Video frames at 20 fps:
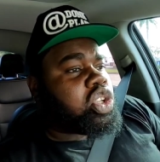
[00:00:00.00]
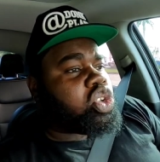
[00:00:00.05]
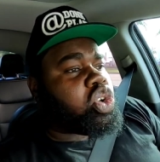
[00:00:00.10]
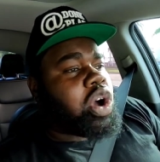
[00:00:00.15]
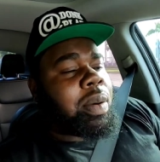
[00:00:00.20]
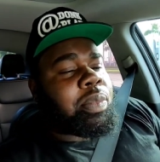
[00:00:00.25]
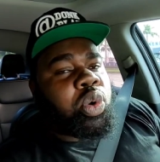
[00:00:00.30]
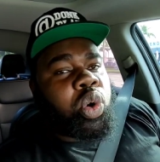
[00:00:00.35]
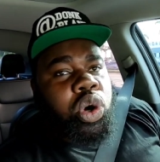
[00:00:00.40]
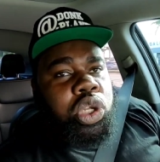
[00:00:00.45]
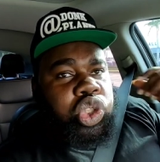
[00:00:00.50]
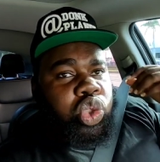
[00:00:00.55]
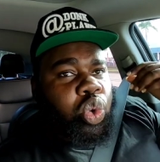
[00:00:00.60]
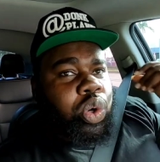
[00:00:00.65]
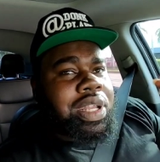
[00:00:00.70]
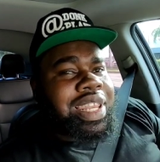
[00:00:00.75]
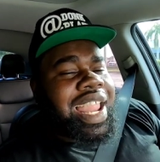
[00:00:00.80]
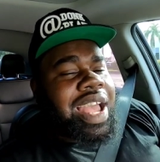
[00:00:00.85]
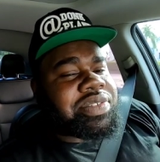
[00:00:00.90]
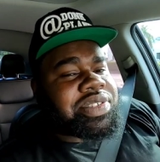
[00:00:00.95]
You know, I'm going
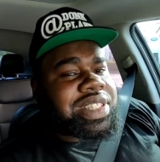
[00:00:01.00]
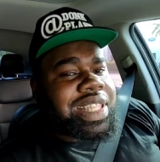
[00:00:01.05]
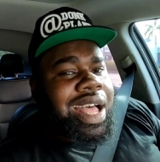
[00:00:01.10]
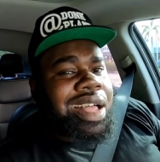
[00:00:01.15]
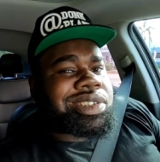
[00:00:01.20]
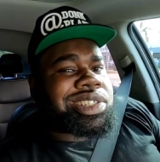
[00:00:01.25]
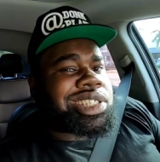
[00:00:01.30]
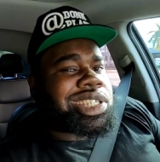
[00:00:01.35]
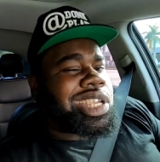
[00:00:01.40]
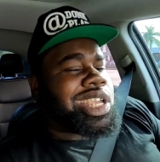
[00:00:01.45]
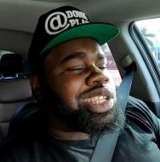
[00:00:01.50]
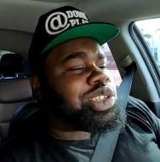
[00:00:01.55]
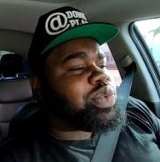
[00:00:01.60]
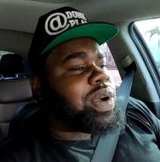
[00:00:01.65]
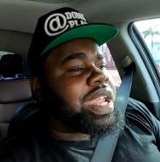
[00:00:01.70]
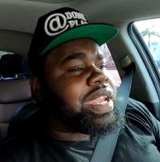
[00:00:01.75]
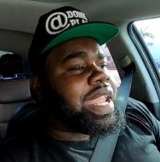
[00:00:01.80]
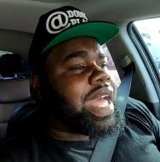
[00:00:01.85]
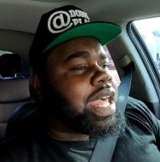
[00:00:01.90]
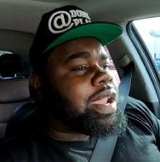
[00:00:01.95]
through a lifestyle
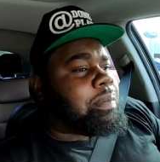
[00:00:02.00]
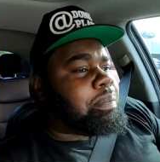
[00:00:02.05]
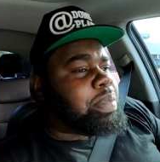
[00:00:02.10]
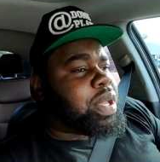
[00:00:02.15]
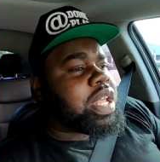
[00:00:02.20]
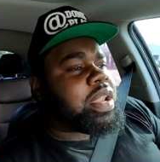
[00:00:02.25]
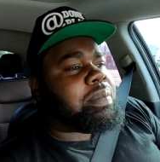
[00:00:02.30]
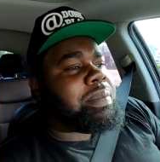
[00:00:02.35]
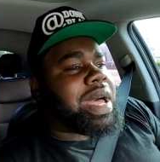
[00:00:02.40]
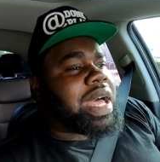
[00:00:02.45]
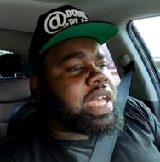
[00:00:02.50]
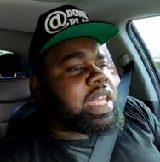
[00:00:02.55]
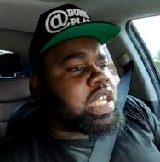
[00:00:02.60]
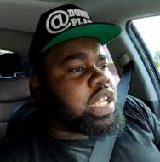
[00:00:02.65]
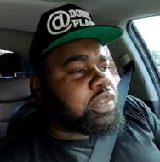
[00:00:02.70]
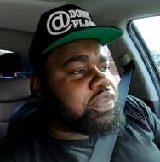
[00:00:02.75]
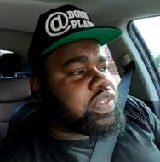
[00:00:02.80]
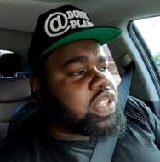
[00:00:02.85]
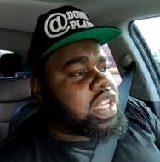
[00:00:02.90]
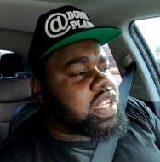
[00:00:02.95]
change right now to better my
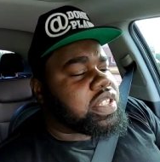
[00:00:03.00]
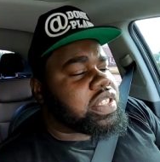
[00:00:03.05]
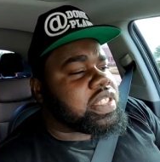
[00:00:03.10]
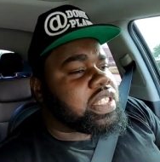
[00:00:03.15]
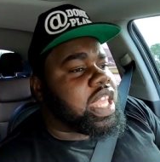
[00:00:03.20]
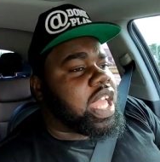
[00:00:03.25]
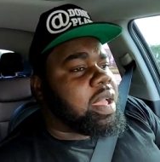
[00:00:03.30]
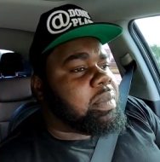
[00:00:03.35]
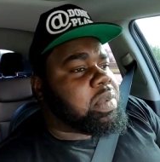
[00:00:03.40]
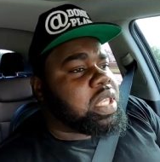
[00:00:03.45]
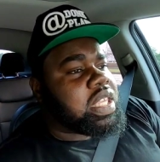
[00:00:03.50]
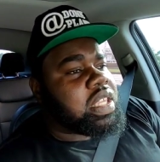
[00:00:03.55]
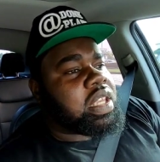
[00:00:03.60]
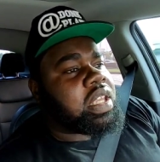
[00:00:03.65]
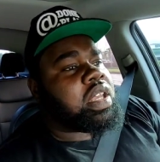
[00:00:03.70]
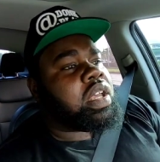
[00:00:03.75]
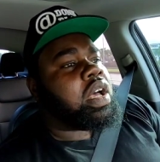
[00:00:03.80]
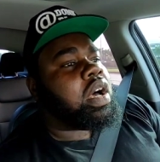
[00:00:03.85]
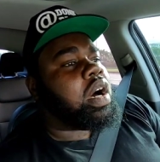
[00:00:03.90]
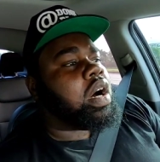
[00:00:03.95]
health, you understand me?
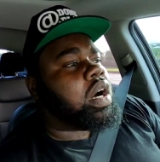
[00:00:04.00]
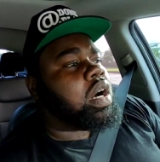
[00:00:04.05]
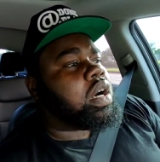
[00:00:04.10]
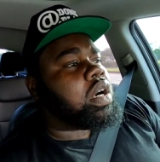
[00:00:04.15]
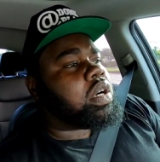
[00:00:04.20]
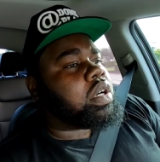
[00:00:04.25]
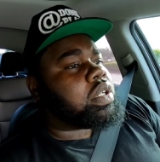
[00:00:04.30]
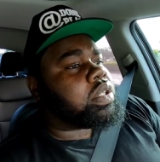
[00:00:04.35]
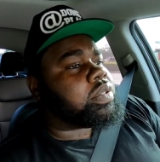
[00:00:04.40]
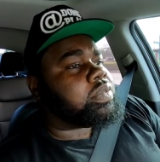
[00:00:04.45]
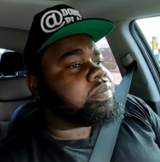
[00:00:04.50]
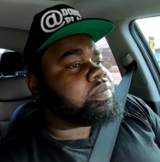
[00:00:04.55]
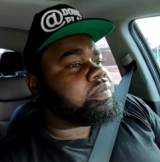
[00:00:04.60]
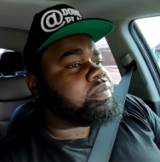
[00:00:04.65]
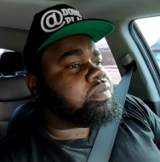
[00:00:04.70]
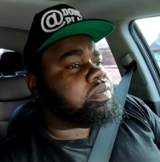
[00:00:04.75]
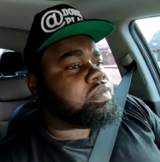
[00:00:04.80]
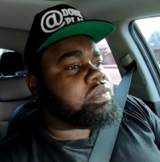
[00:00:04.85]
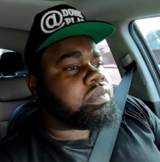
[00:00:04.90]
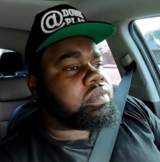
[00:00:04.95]
Um,
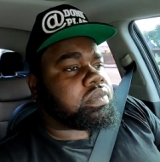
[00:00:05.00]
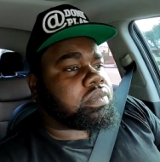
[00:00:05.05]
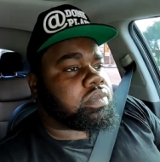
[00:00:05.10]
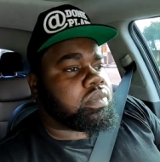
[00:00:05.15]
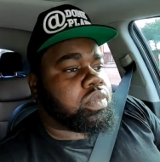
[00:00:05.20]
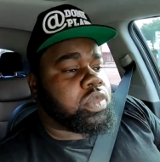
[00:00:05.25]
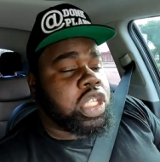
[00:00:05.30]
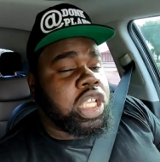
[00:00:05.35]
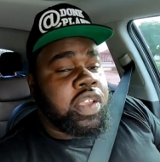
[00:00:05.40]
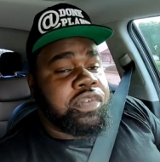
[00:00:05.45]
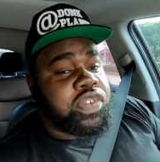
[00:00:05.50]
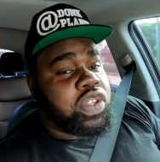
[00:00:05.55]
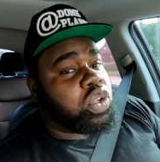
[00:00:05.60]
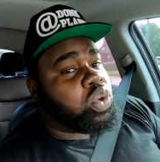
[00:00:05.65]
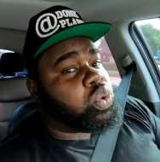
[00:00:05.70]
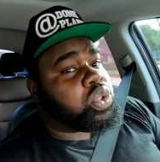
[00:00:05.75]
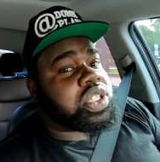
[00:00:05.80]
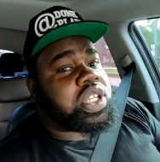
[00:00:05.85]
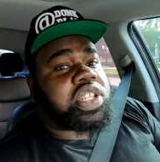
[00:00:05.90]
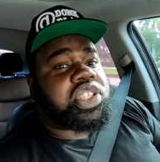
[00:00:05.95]
if
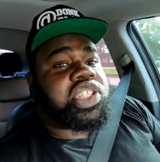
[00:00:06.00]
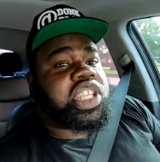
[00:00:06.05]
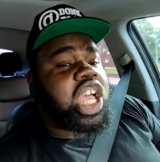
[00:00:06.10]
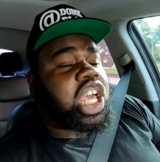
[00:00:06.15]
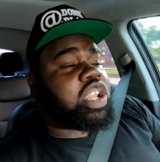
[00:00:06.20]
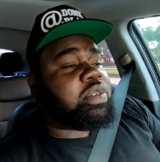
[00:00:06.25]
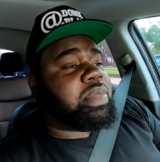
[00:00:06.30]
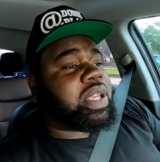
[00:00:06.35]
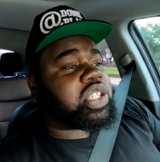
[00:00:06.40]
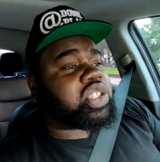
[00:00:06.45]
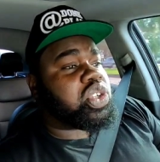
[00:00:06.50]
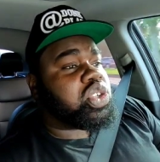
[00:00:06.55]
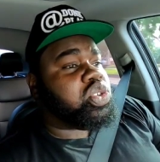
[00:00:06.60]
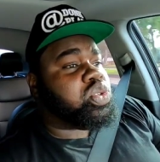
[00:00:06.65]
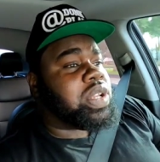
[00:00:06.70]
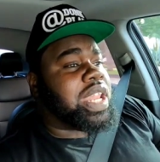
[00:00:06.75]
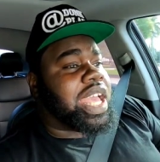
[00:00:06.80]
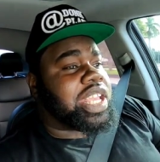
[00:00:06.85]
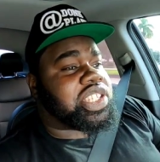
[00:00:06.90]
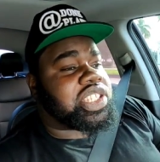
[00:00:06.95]
you're new to the channel, make sure
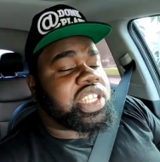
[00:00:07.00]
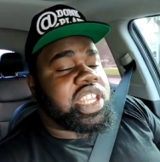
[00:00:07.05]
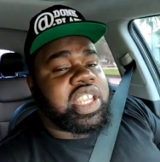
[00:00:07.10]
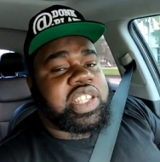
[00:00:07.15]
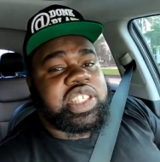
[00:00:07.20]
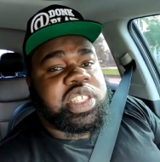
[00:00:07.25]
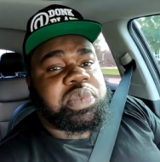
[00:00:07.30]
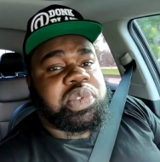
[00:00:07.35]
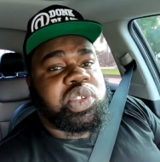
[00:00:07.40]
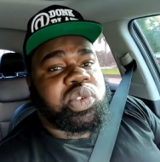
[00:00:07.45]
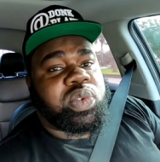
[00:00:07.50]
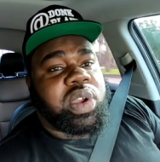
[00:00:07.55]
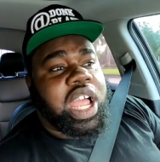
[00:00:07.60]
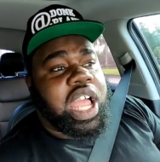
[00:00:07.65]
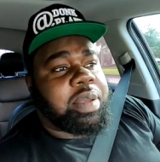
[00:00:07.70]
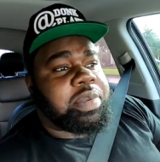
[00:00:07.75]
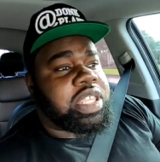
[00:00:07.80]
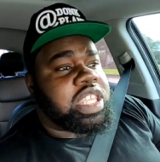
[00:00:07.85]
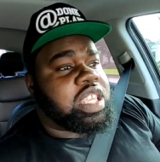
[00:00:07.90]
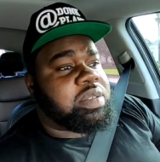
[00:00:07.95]
you like, share, and
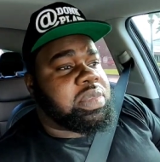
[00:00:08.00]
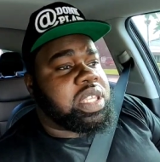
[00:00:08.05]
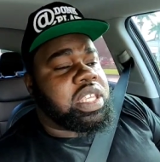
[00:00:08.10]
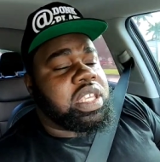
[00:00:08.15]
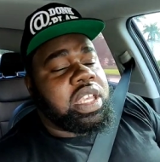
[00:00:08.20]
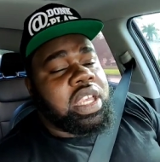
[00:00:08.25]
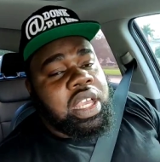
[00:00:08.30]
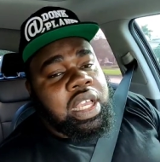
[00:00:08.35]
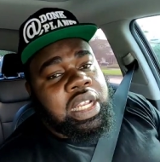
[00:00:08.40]
subscribe. You hear me?